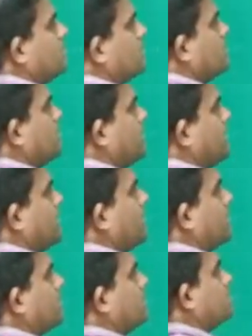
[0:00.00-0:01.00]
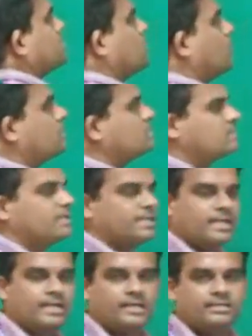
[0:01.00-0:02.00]
critical angle. So what is
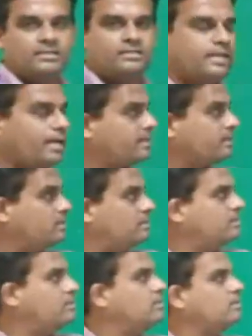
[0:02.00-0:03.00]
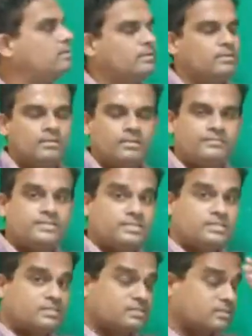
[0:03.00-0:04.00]
critical angle? The angle which
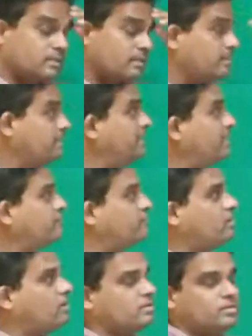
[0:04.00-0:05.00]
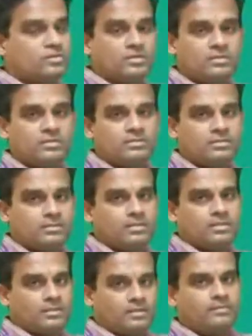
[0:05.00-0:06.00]
is needed for your
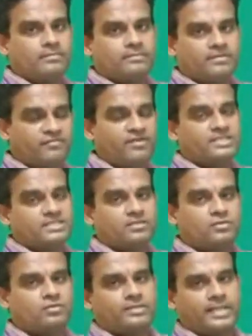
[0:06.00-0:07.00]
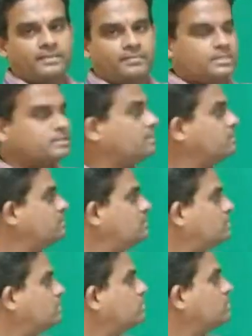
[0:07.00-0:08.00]
reflection to take place. That is
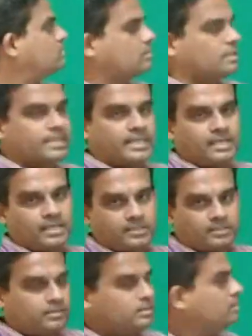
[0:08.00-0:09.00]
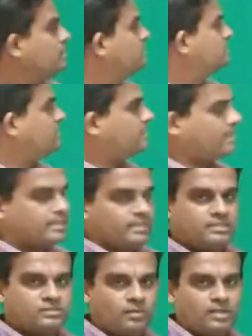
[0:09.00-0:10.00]
your critical angle. Incident angle
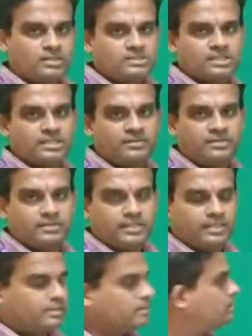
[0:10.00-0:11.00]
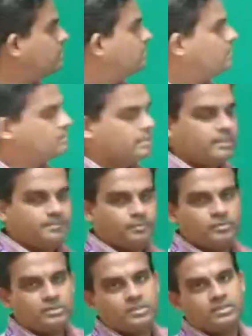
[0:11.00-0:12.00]
is what is the input. The input